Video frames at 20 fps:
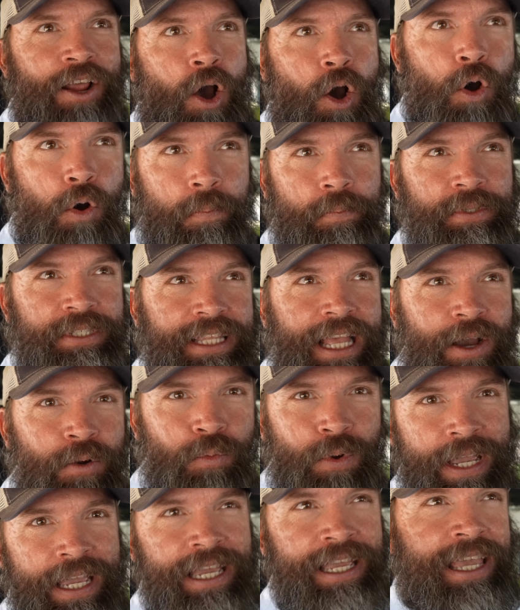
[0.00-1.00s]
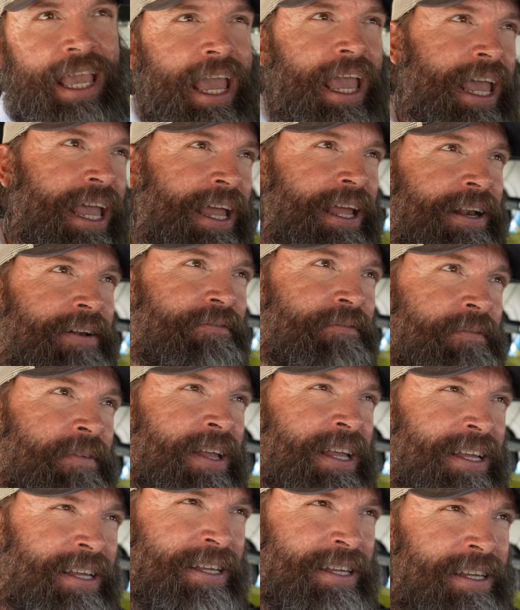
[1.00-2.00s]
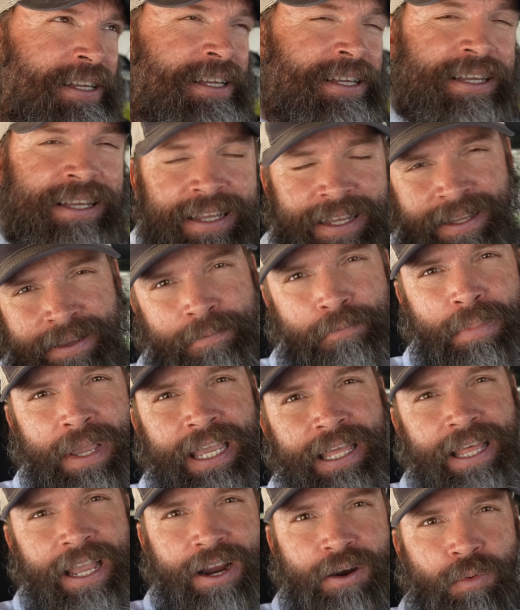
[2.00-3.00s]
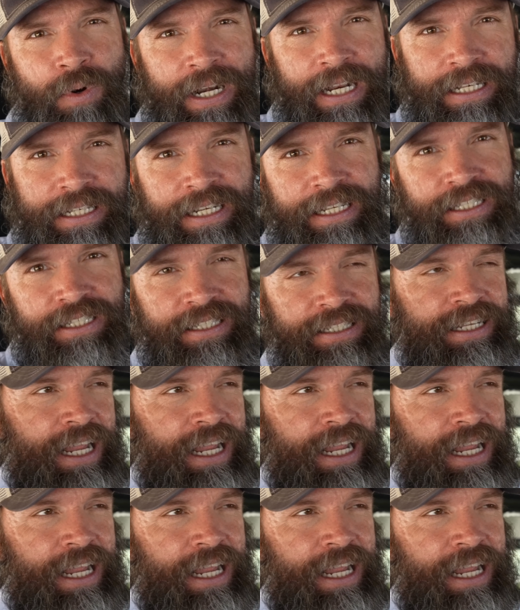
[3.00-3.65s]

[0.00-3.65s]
hopes that we can be there when it touches